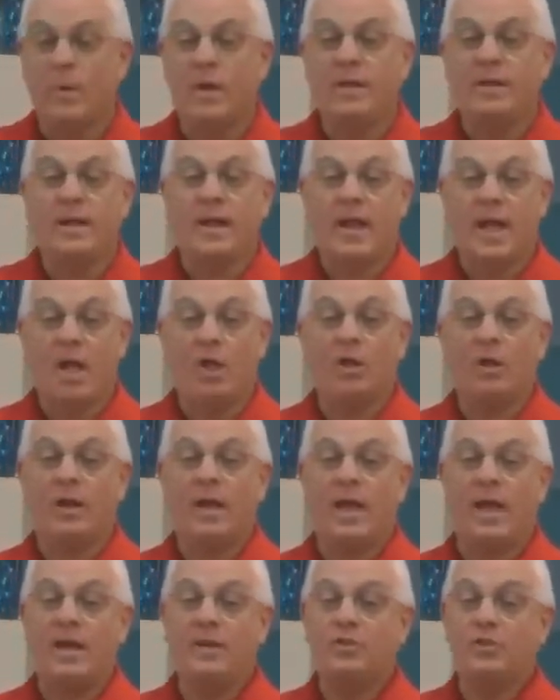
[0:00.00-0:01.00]
read that
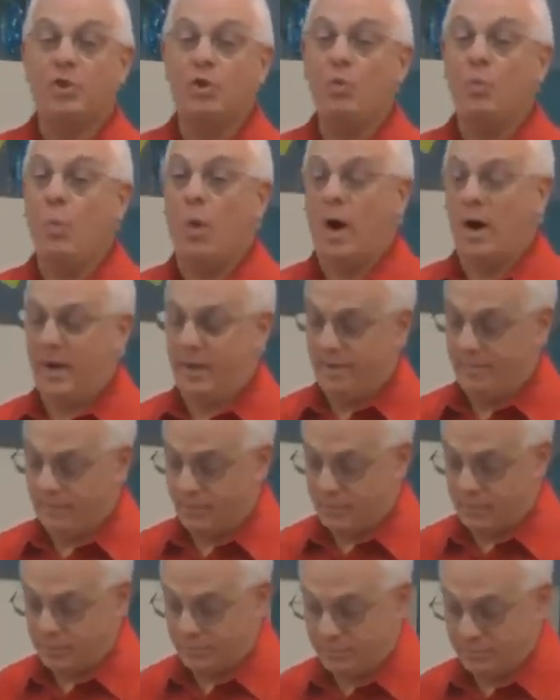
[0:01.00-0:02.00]
Elkanah had two
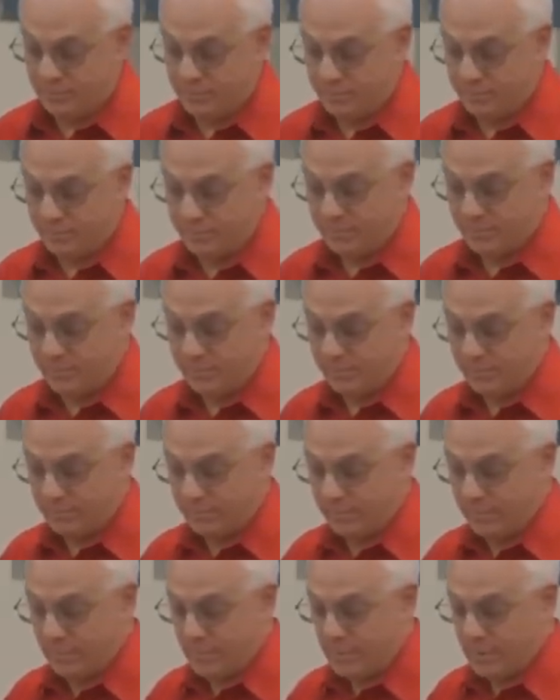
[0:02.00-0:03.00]
wives
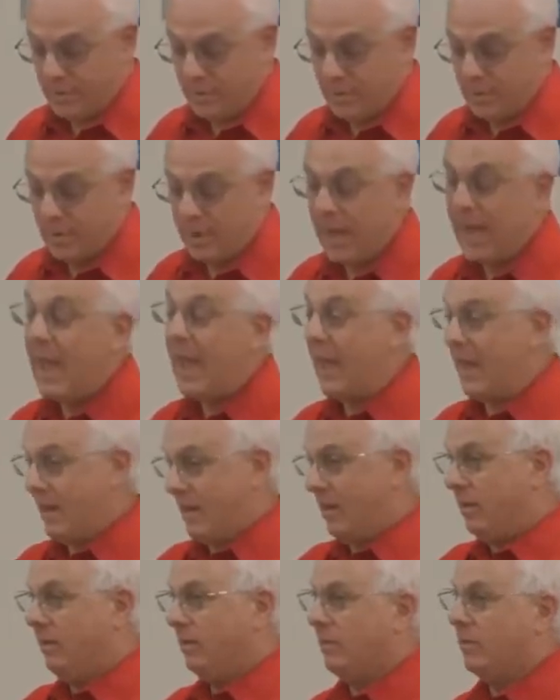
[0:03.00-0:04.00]

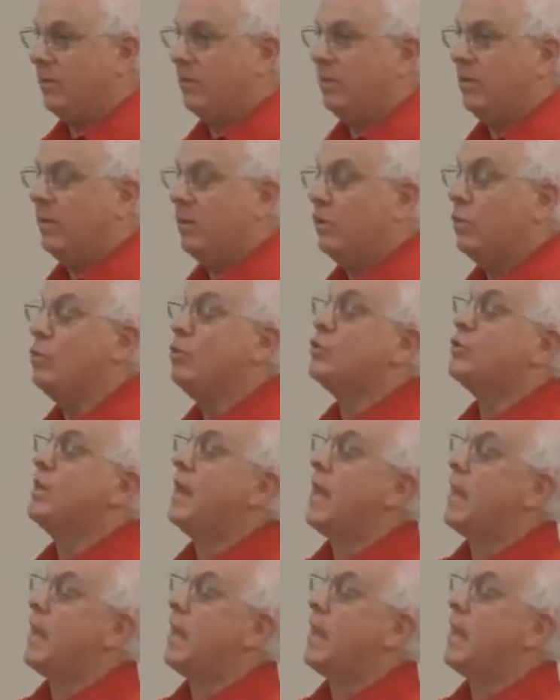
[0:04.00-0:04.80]
Hannah, whose